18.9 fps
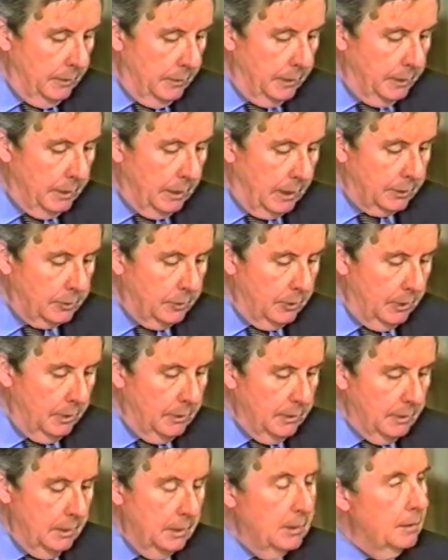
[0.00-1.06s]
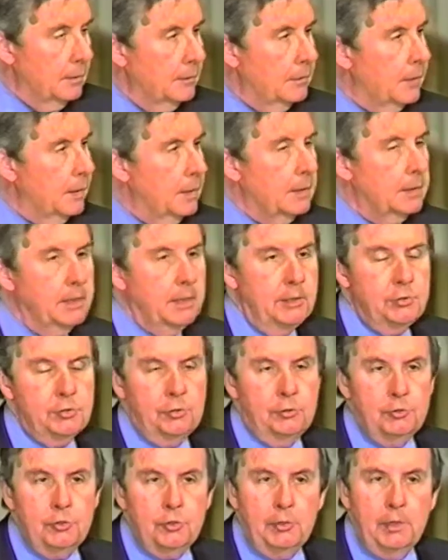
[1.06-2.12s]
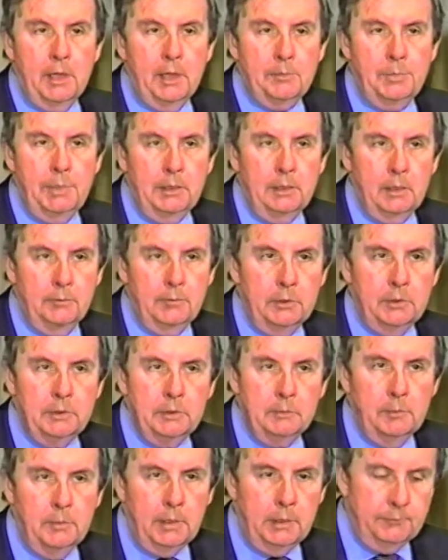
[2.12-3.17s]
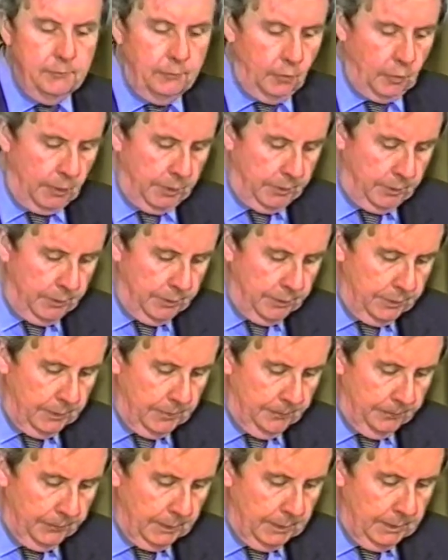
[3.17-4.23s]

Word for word: the doctrine that a nation should not be governed by foreigners.